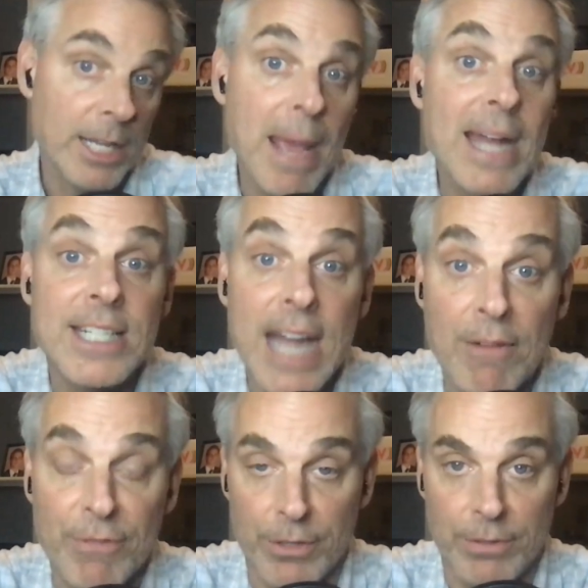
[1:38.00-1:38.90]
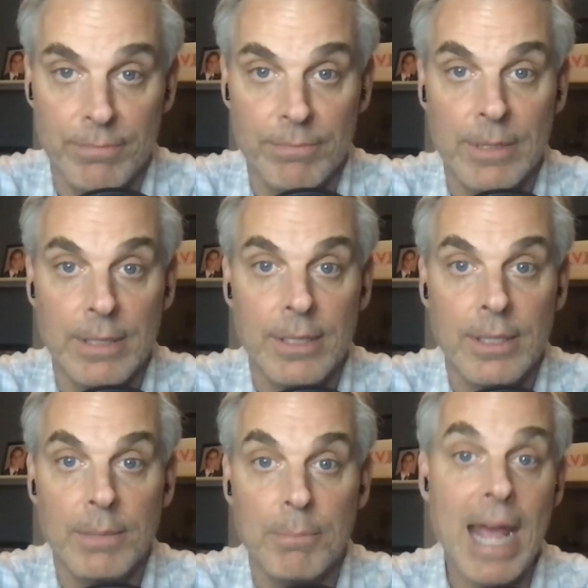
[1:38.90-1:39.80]
Take Matt Stafford.
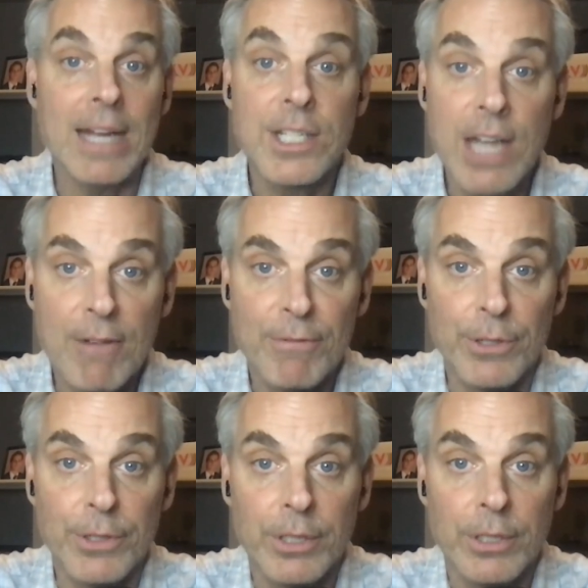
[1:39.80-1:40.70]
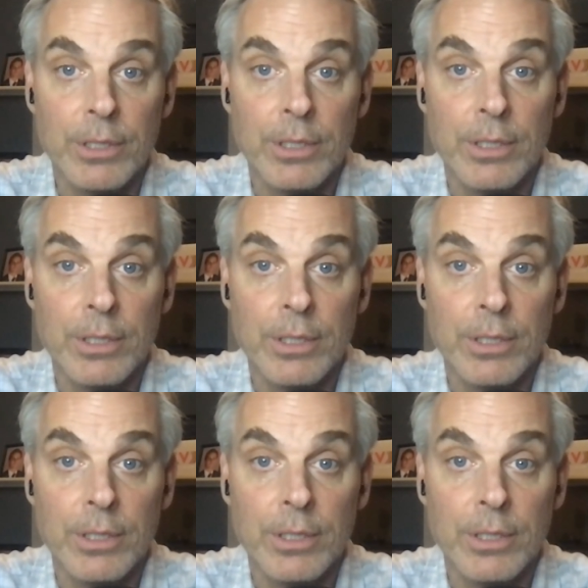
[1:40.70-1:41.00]
Matt Stafford